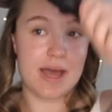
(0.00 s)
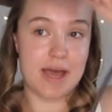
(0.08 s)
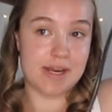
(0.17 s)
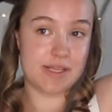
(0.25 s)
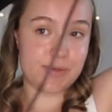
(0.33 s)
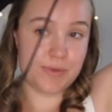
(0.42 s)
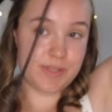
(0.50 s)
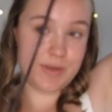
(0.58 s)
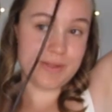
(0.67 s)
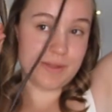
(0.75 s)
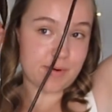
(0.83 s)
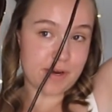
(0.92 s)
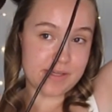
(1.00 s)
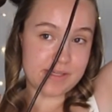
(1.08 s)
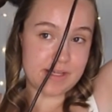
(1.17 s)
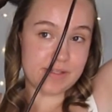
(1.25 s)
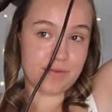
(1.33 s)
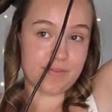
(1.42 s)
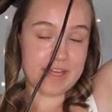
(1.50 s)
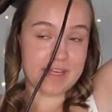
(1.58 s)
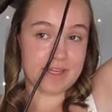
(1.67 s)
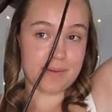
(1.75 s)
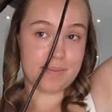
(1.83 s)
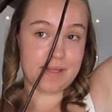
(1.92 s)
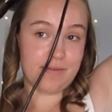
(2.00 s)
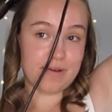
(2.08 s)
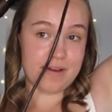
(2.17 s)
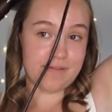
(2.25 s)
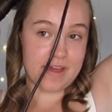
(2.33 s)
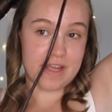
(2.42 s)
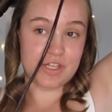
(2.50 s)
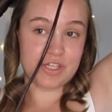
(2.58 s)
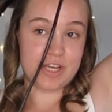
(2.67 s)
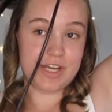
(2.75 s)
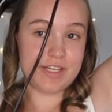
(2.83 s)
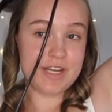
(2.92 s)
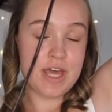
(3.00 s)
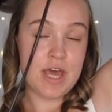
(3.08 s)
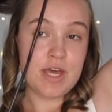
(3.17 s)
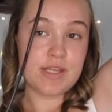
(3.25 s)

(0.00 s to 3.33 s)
and it's also in the process of like a complete renovation.